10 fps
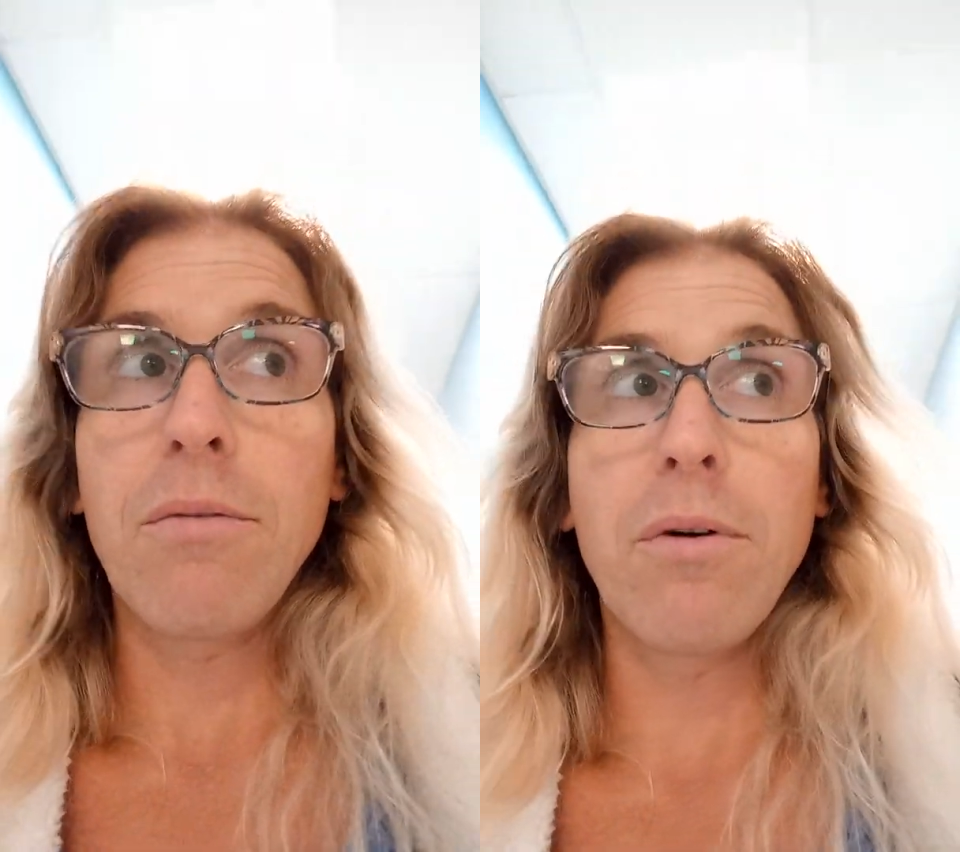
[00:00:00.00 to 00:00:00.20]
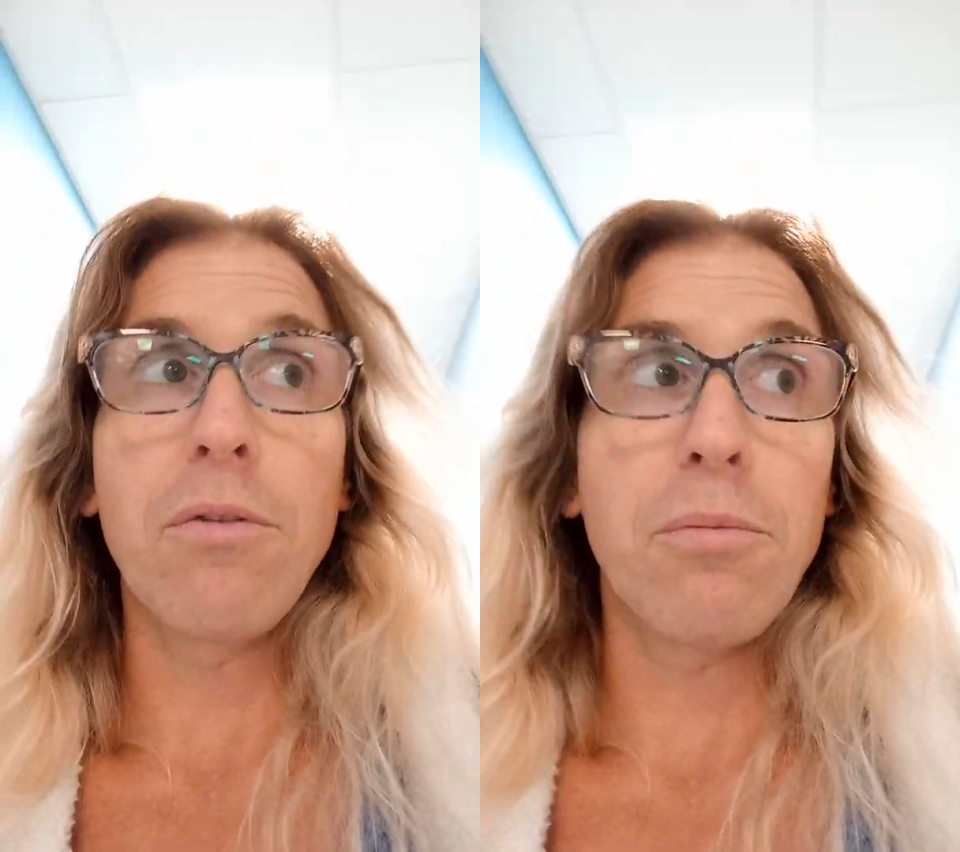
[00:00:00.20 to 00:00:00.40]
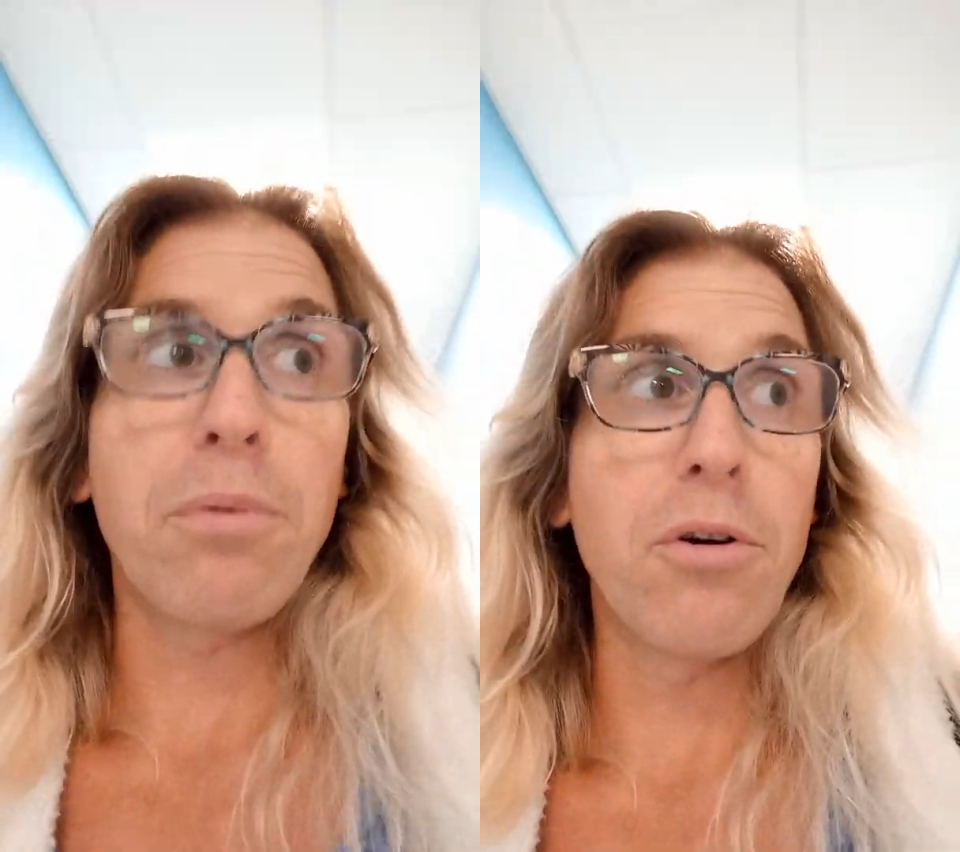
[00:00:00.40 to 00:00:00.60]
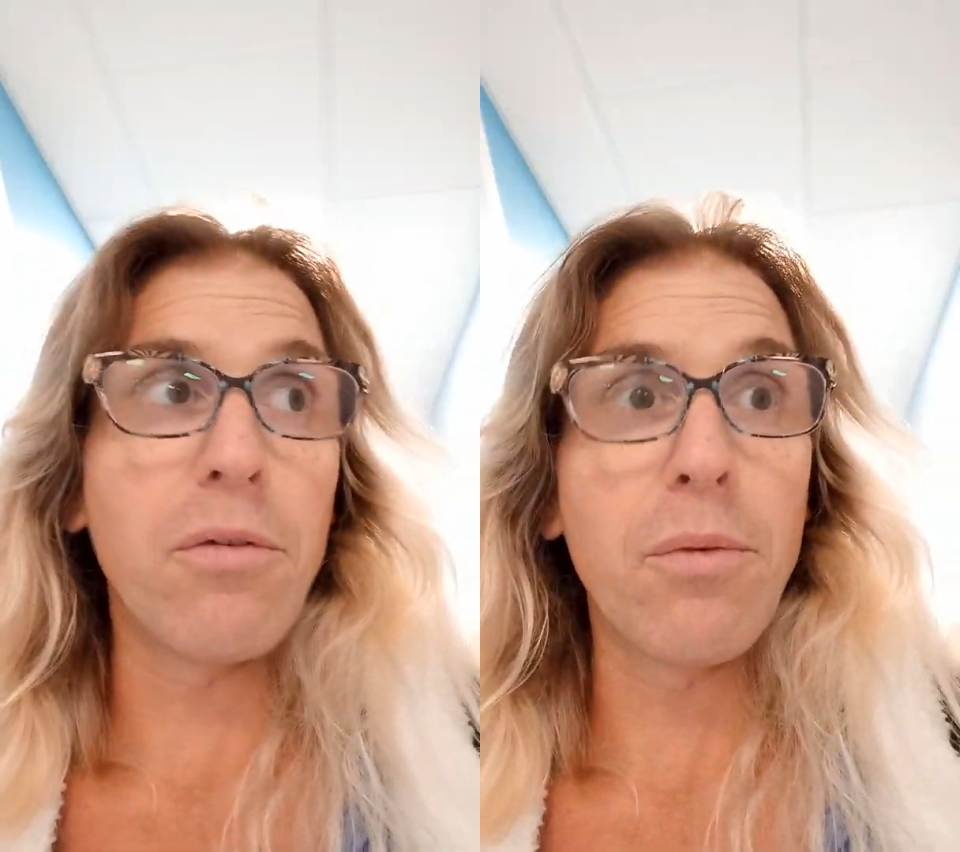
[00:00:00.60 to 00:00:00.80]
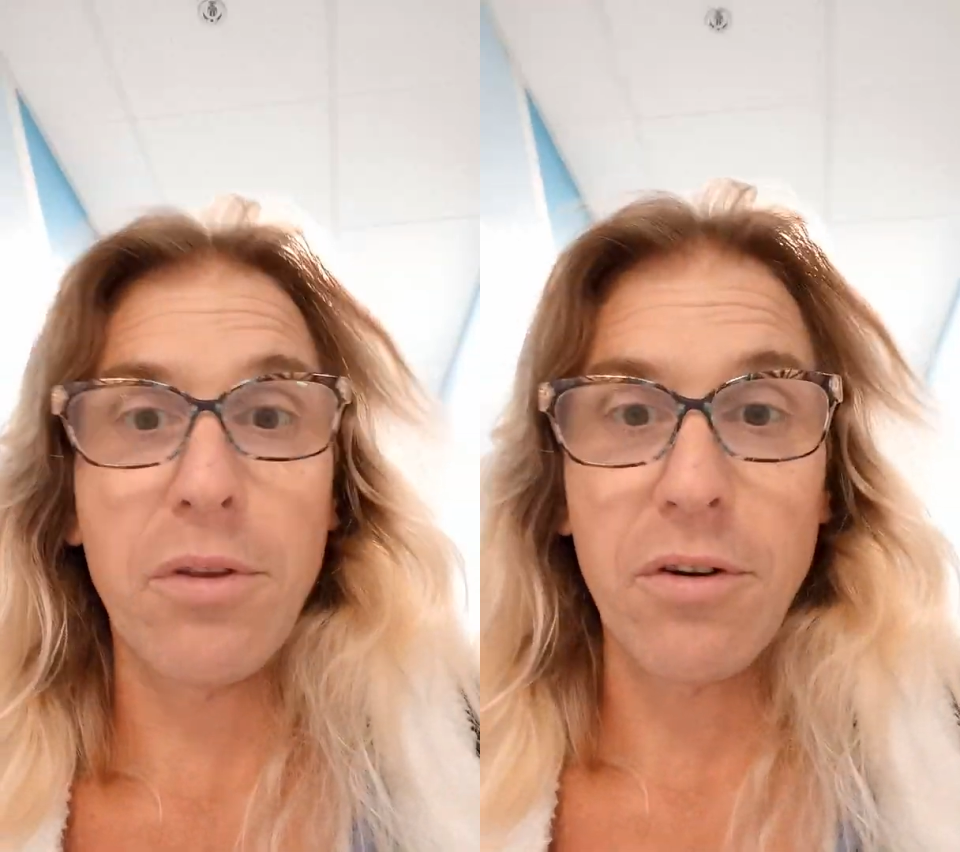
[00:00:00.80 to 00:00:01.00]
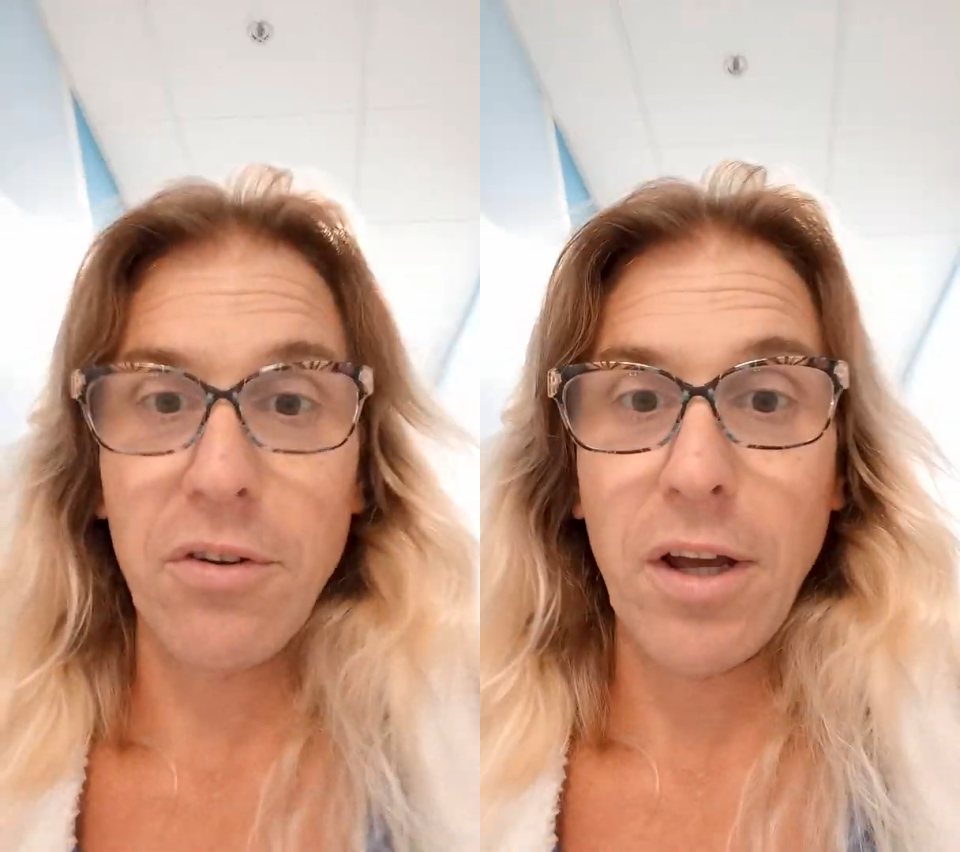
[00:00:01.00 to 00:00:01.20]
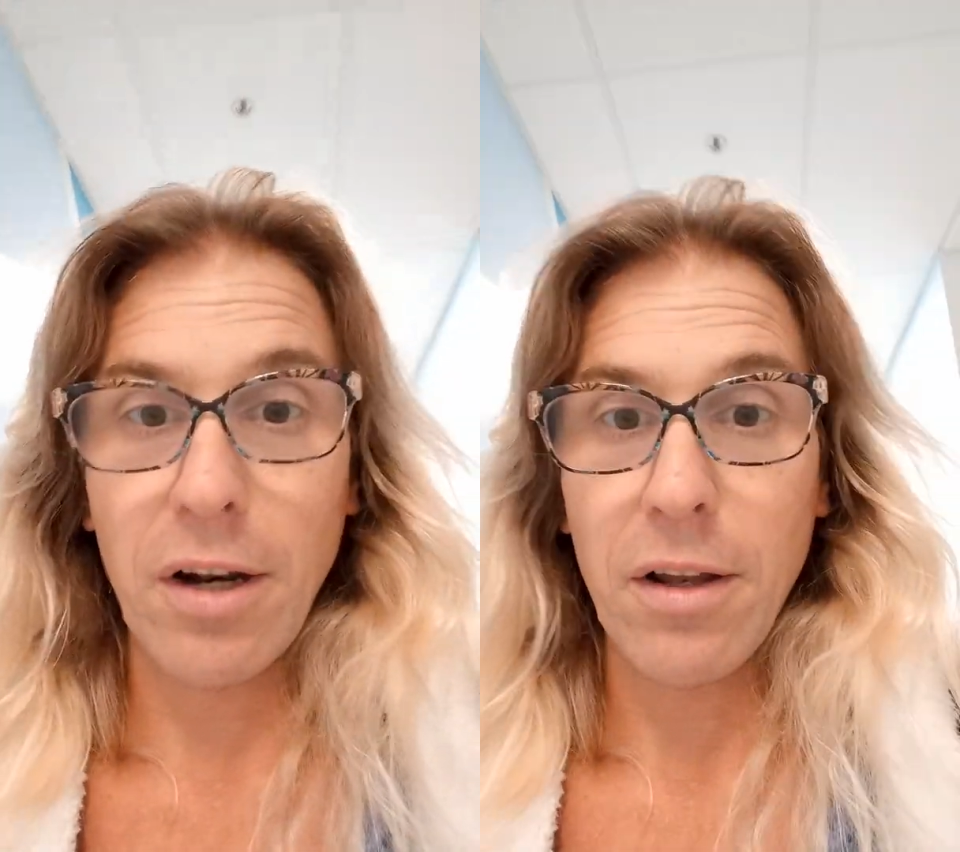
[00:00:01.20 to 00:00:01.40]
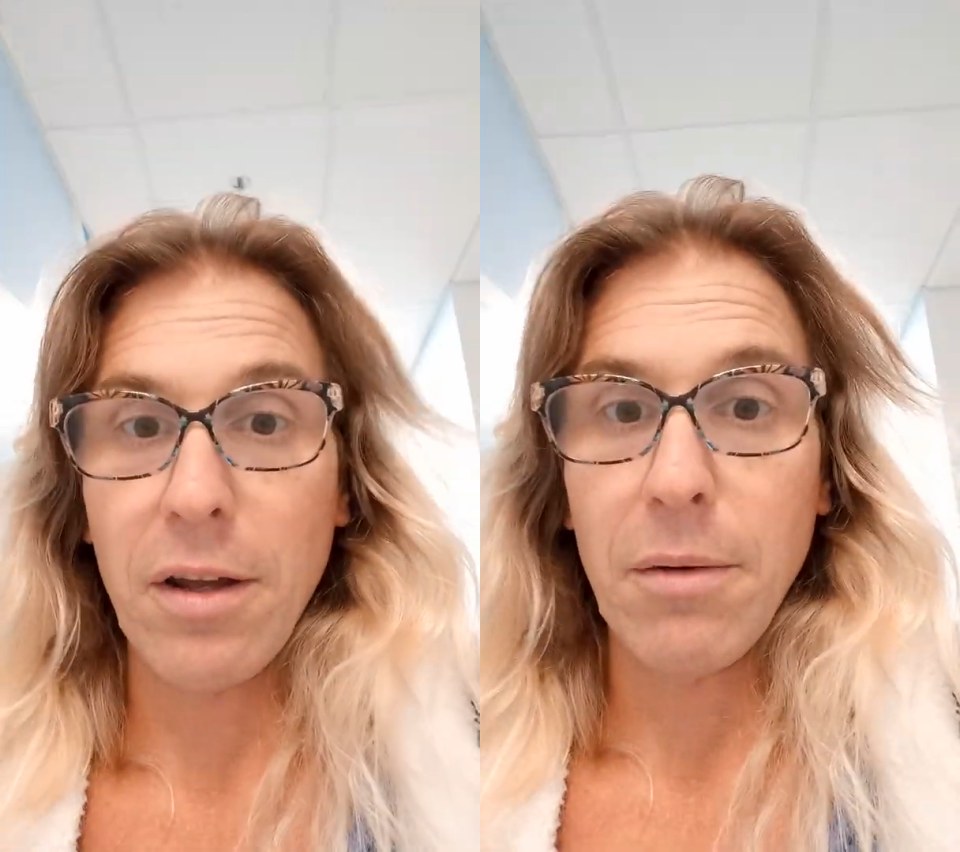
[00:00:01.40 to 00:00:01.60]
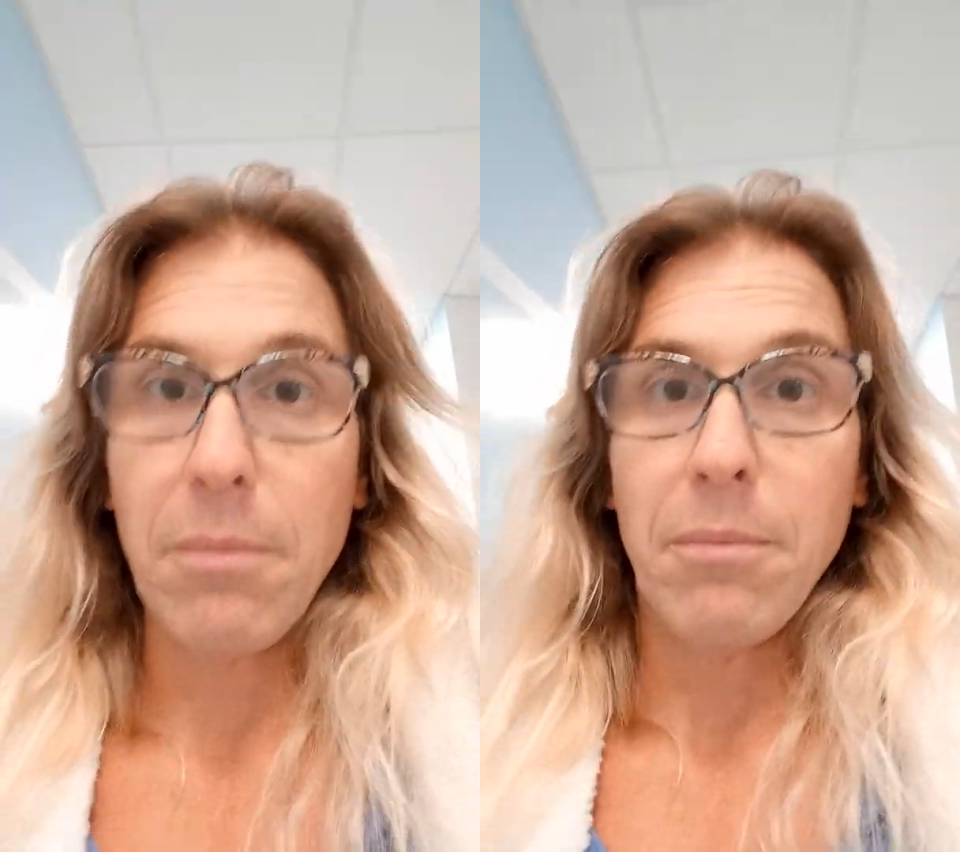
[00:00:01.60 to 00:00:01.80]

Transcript: what was proven with their satellite.